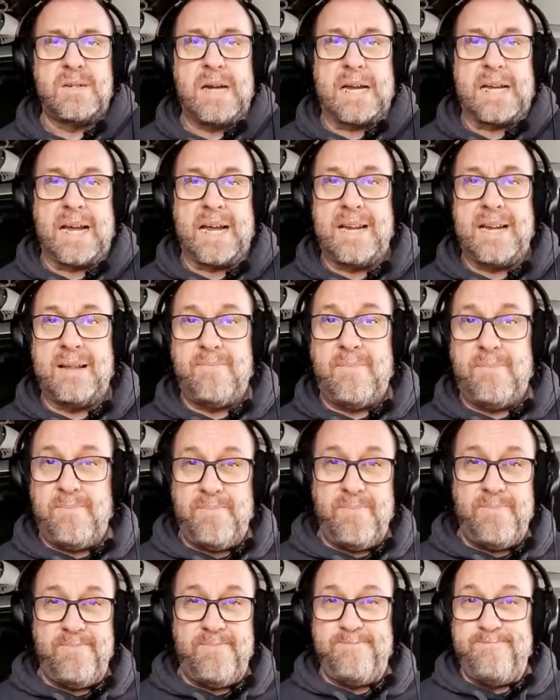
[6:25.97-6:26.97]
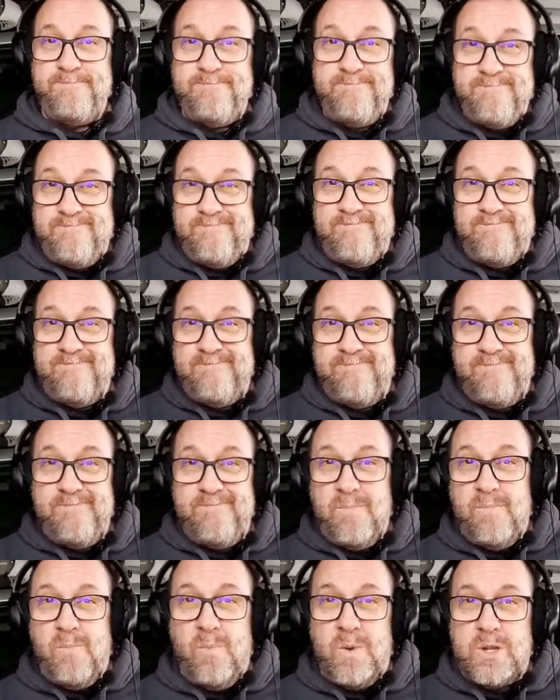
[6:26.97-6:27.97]
I kind of
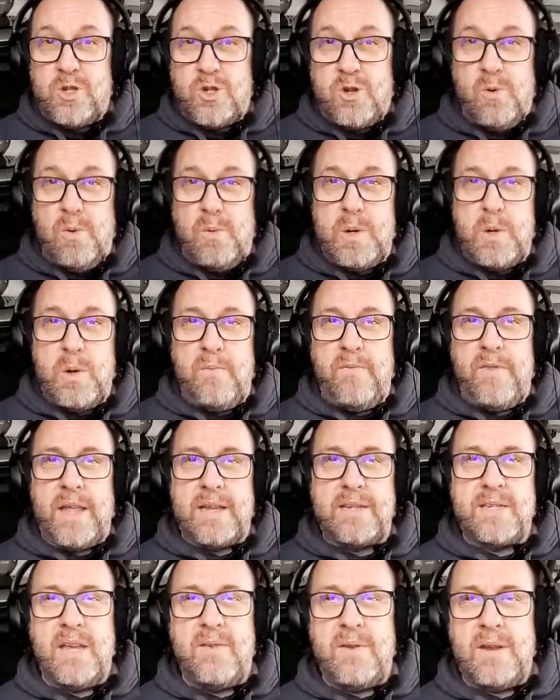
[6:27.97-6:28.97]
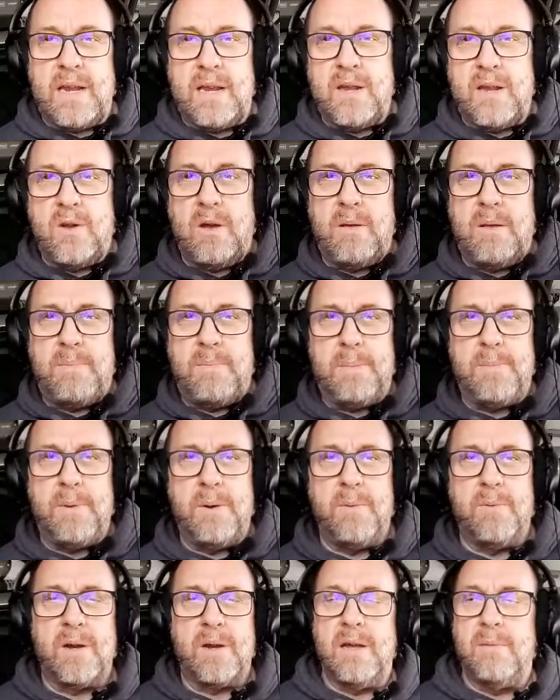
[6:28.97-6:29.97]
wasn't sure what we're doing for Thanksgiving. I don't know how many people
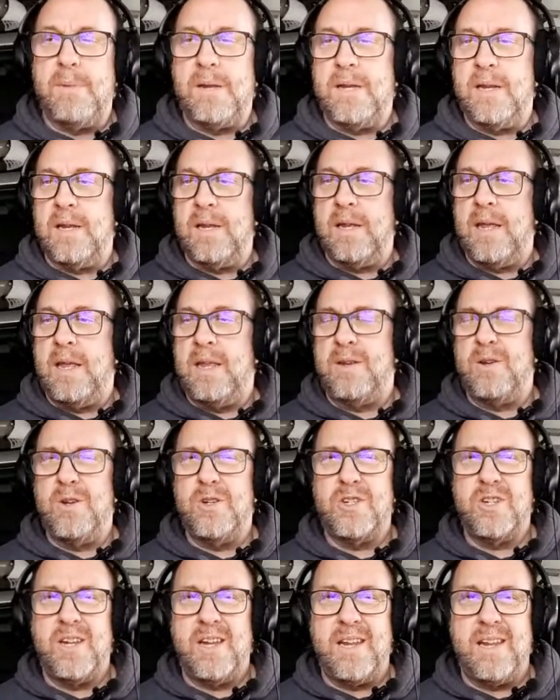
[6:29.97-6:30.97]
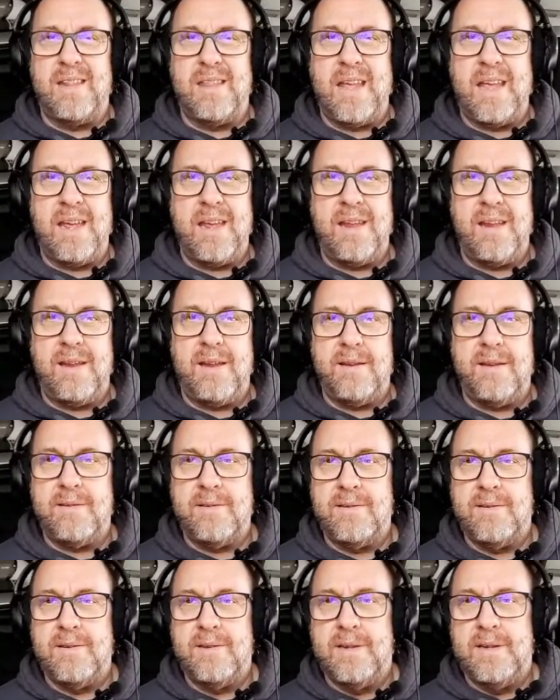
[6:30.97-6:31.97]
were coming, and usually they
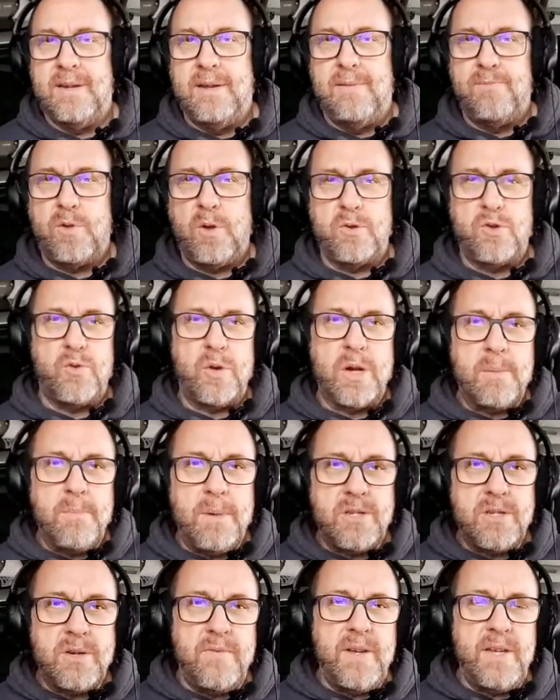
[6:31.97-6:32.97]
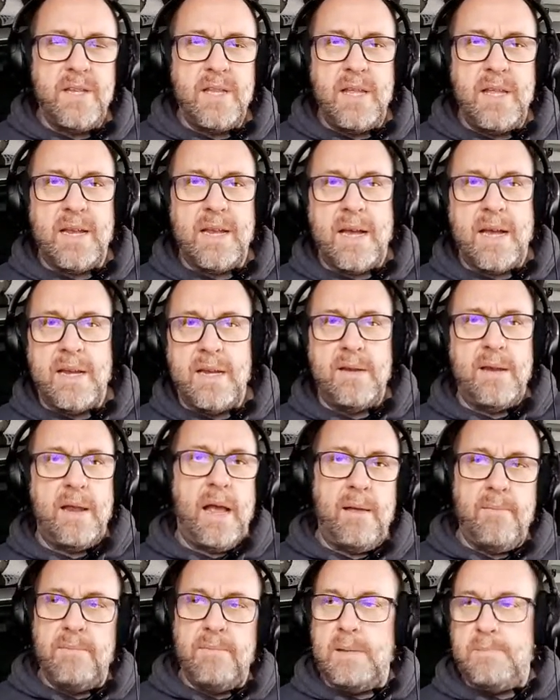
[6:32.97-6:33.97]
don't drink much of it. They kind of
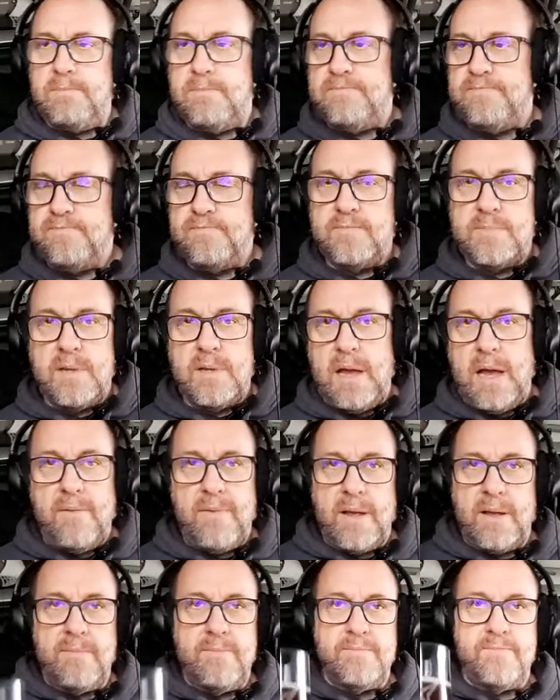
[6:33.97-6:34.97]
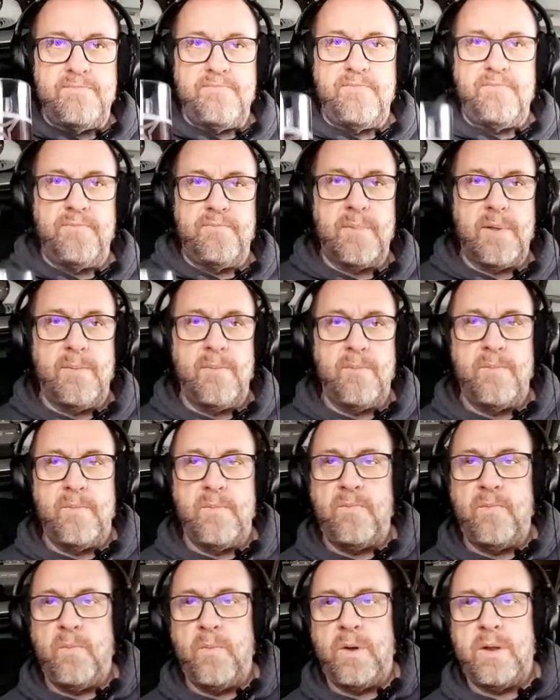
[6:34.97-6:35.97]
they'll have
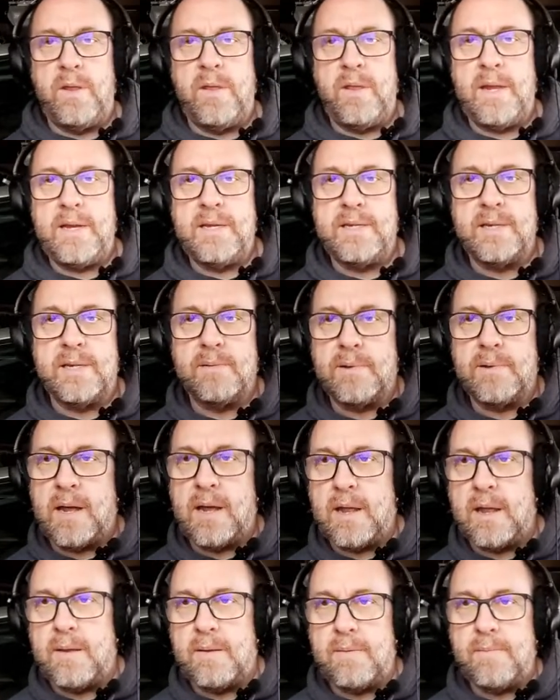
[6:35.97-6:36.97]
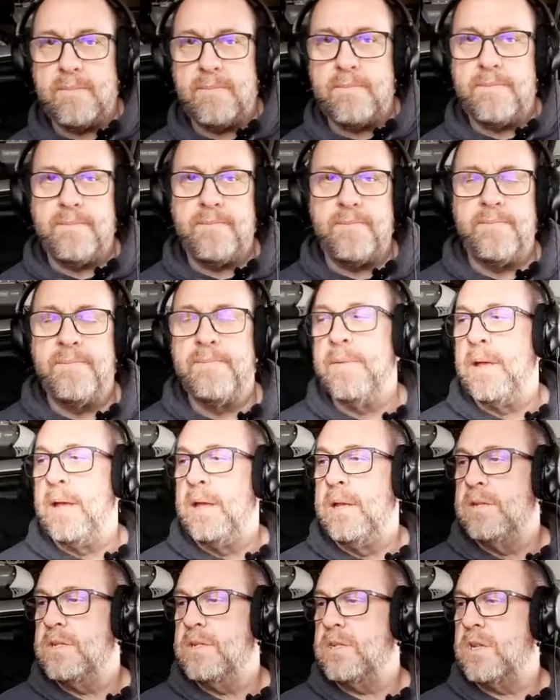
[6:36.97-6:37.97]
one of these and kind of
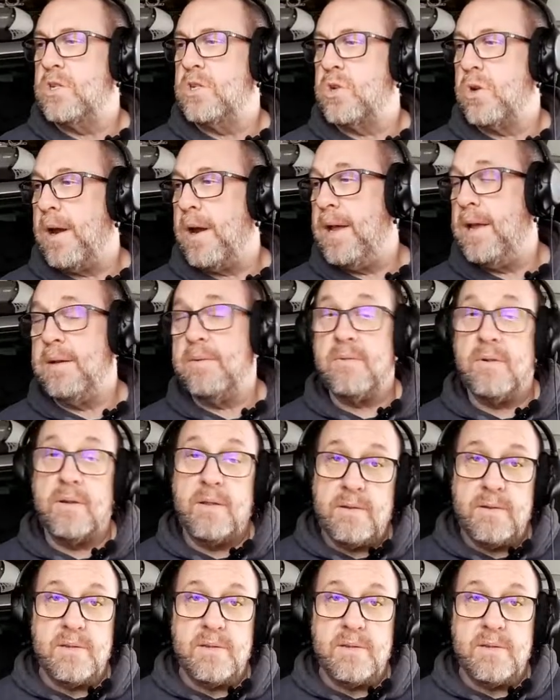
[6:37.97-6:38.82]
just to try it and one.